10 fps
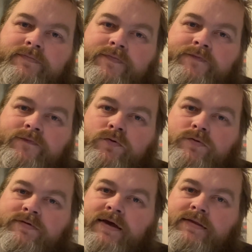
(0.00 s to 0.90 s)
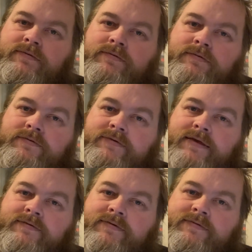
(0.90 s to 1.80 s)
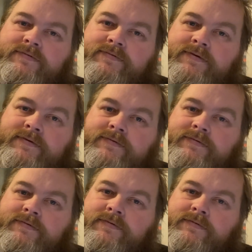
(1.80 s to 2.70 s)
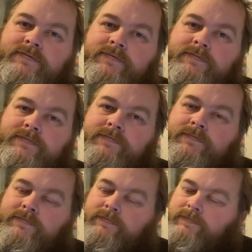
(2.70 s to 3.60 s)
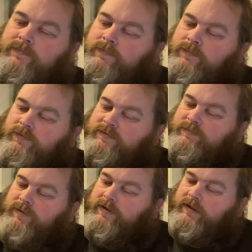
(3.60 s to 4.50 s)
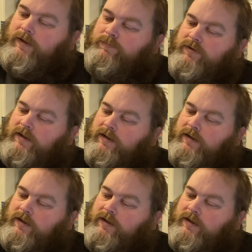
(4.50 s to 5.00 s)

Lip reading: 410 to 1066, written by Gabriele